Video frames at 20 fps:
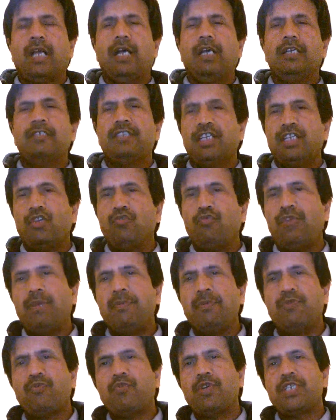Uh, thank you
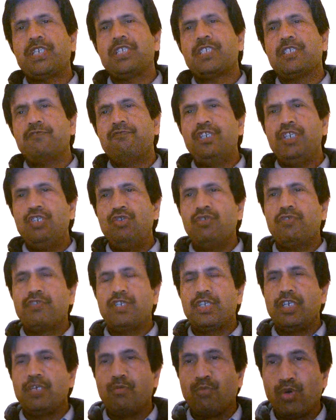very much for watching this video.
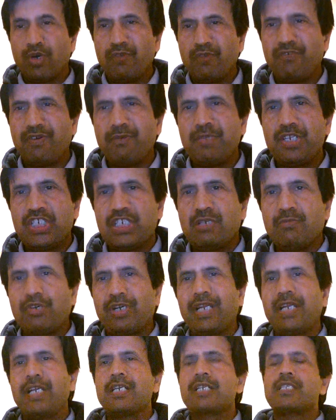If you need more information
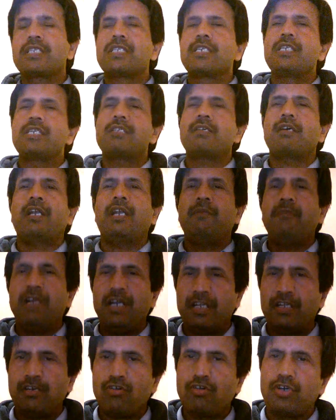about any disease or any
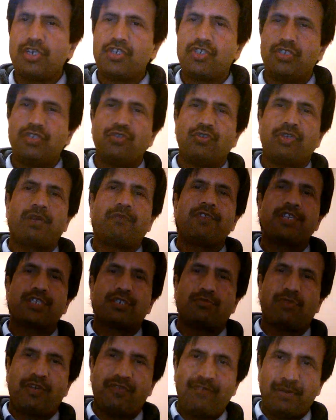medical condition, you can
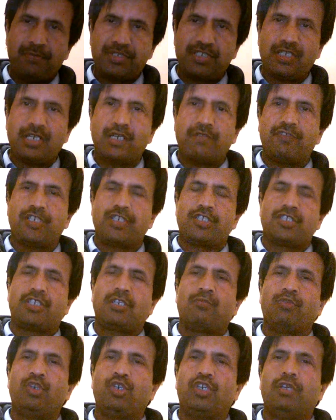visit my website, which is
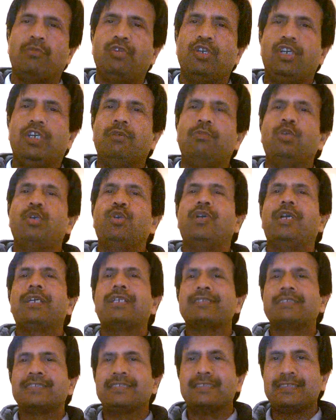
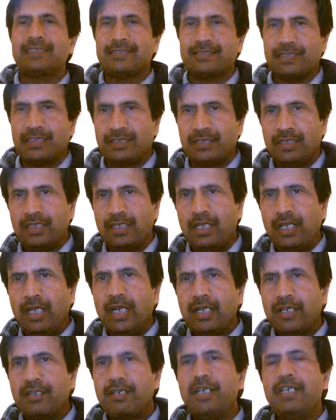
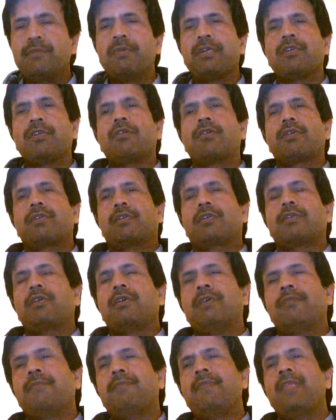
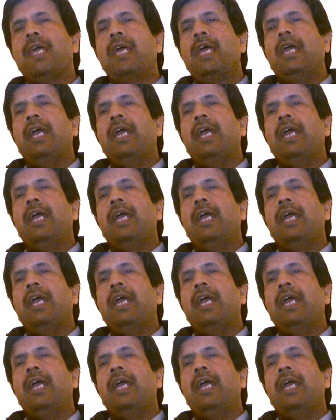www.diseasesandtreatment.com.